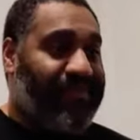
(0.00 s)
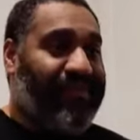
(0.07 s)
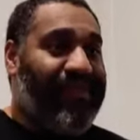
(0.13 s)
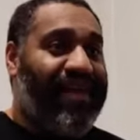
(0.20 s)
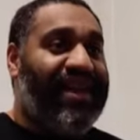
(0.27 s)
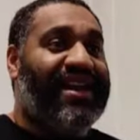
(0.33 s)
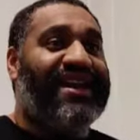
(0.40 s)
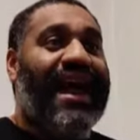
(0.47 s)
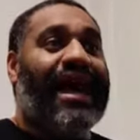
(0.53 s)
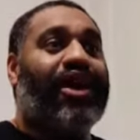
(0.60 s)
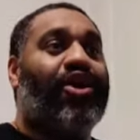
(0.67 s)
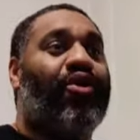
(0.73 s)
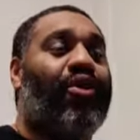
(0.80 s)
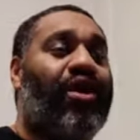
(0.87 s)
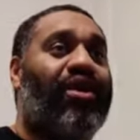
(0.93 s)
and not
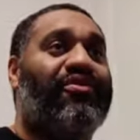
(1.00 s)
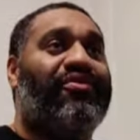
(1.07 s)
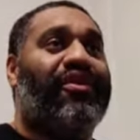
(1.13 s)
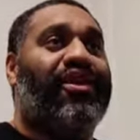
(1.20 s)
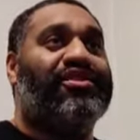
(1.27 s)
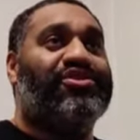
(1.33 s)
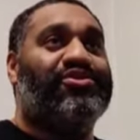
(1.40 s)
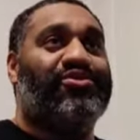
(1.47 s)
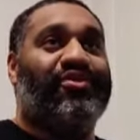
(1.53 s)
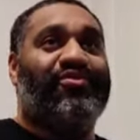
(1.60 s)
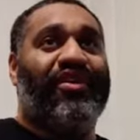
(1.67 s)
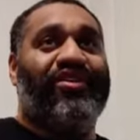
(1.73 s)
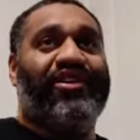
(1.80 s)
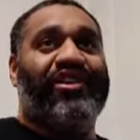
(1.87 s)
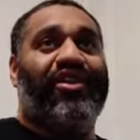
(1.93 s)
go off onto a
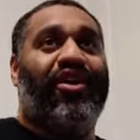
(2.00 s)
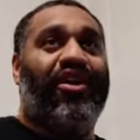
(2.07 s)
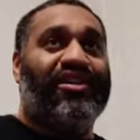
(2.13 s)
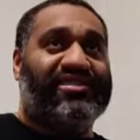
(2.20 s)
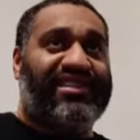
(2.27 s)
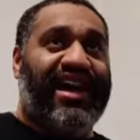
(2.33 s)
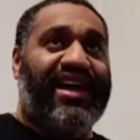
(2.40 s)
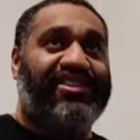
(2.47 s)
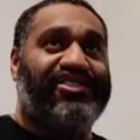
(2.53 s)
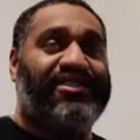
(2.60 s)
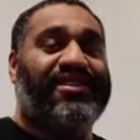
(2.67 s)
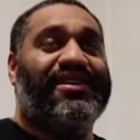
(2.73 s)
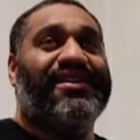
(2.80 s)
very long tangent.